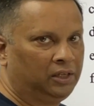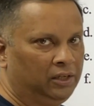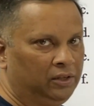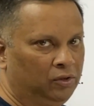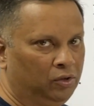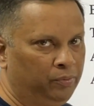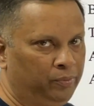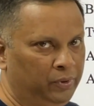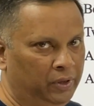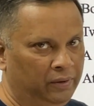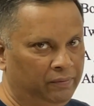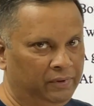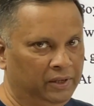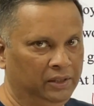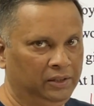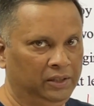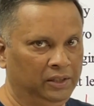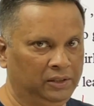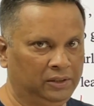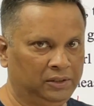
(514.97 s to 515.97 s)
I hope you have
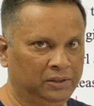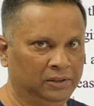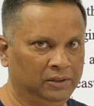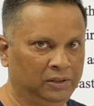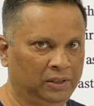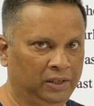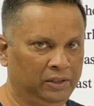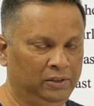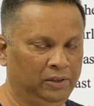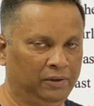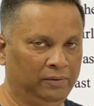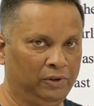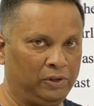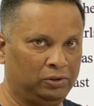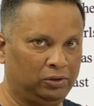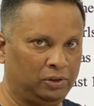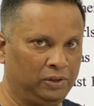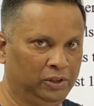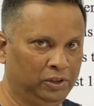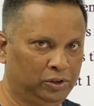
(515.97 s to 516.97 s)
done this and you have
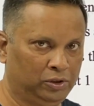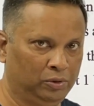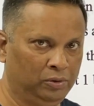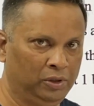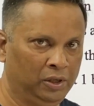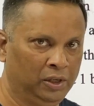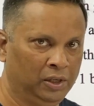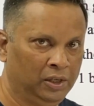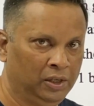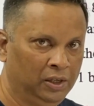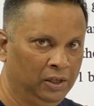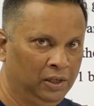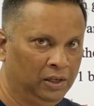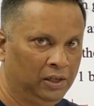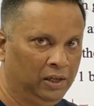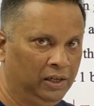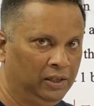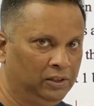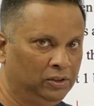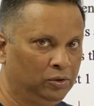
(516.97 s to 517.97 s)
also understood.
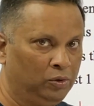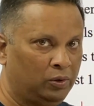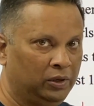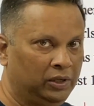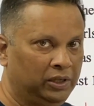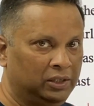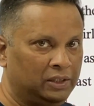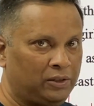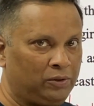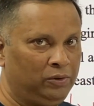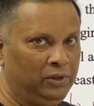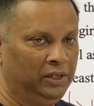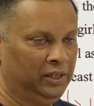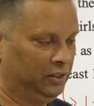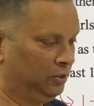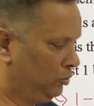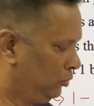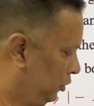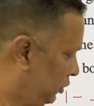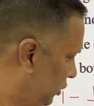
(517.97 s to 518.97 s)
Let us go ahead and do the
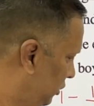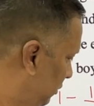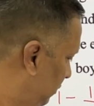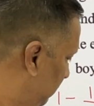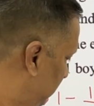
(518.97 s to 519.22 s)
next question.